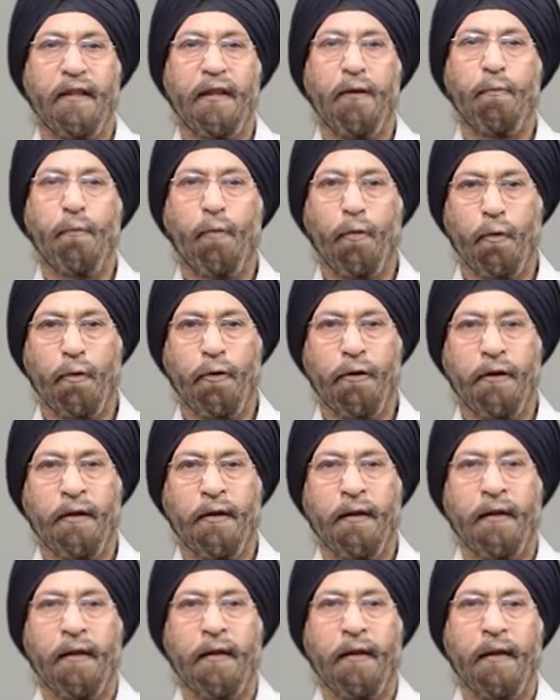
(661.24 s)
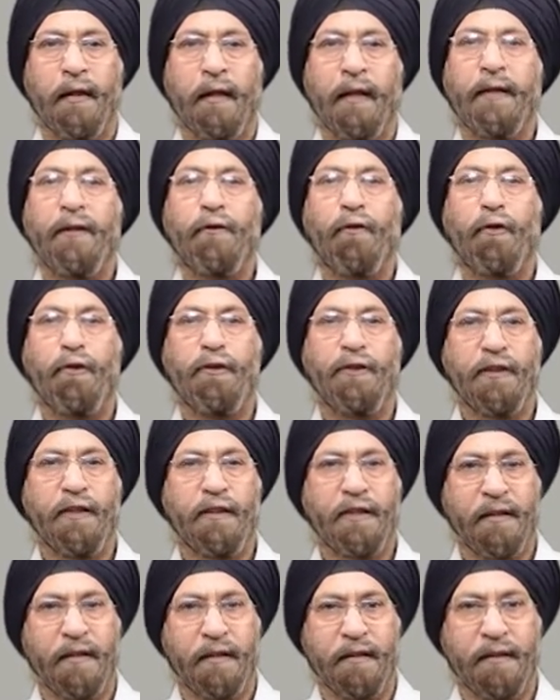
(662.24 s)
in mood and
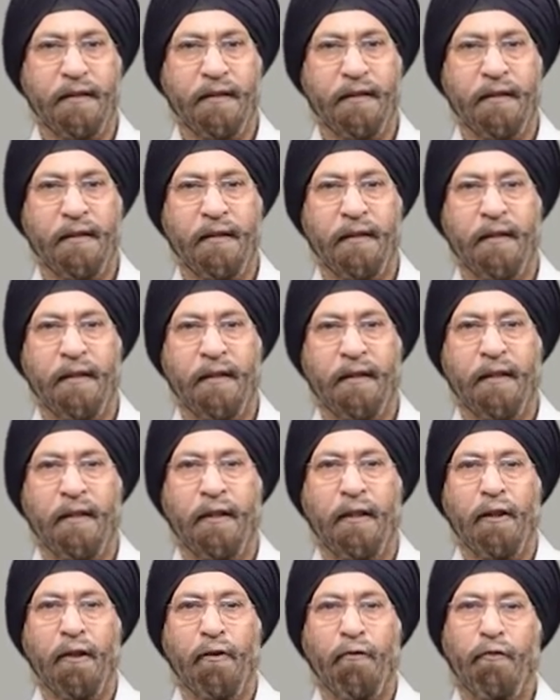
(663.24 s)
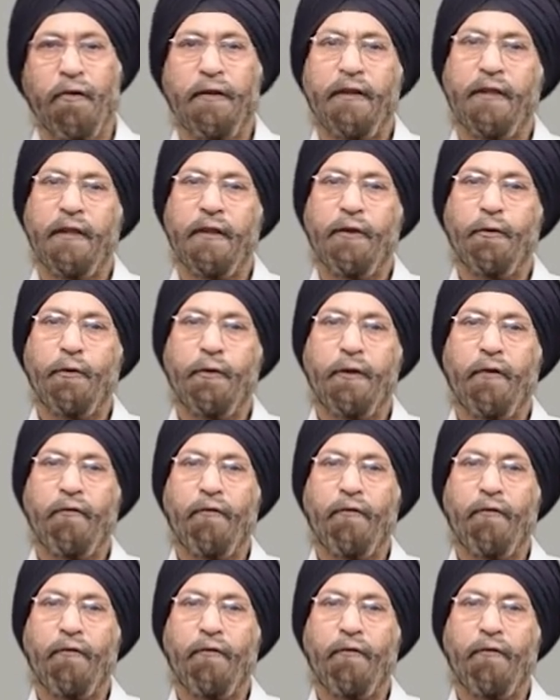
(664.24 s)
consciousness, which the user